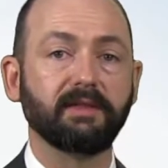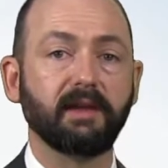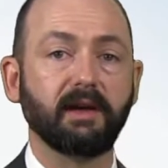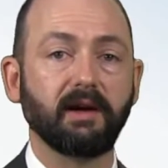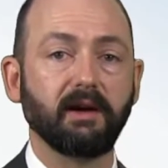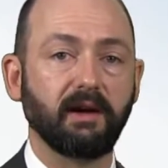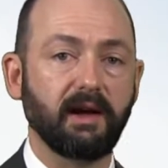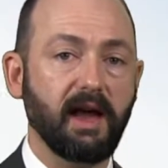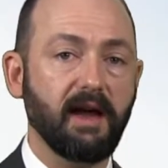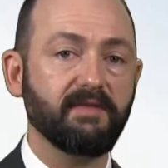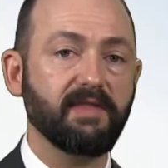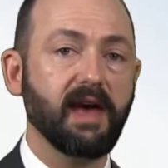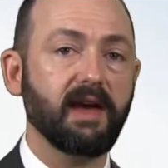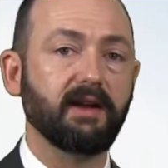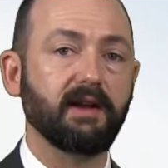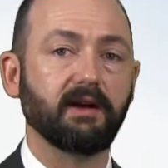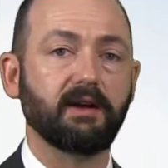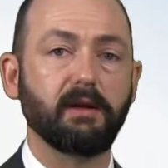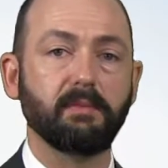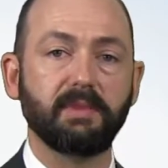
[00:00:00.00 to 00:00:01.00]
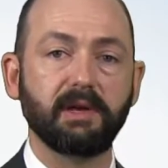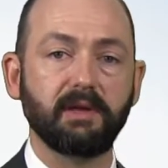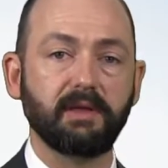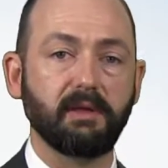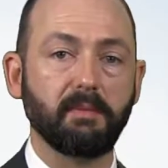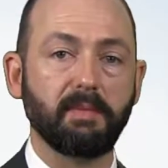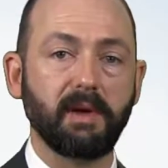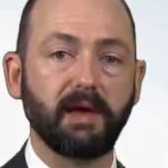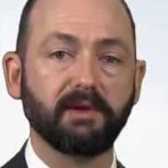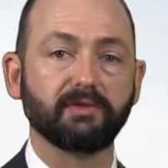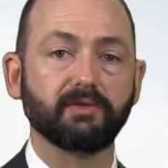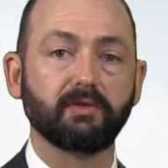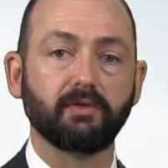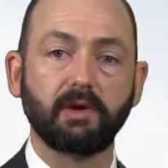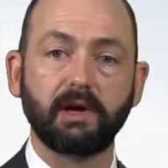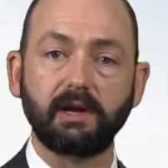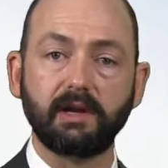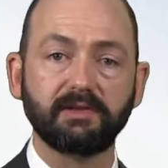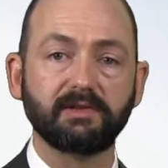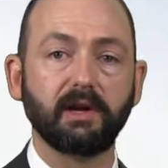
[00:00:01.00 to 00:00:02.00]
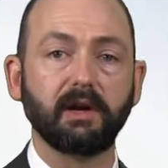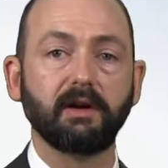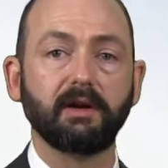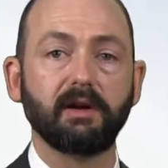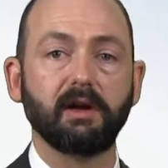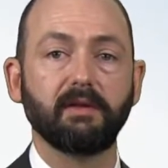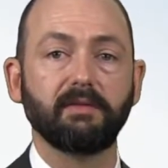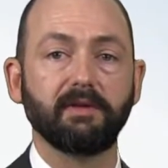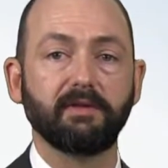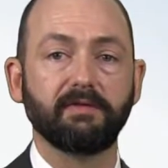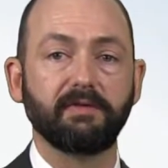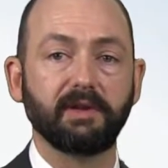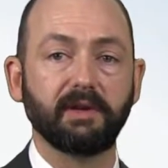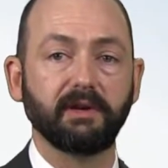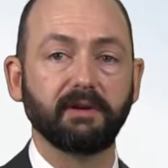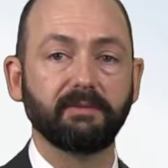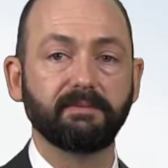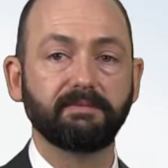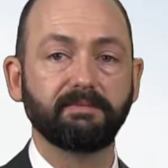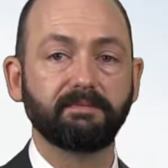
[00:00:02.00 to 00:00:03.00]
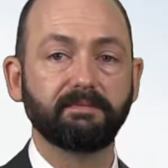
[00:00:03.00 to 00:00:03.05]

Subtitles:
there and have that area be the best, greenest area of the field.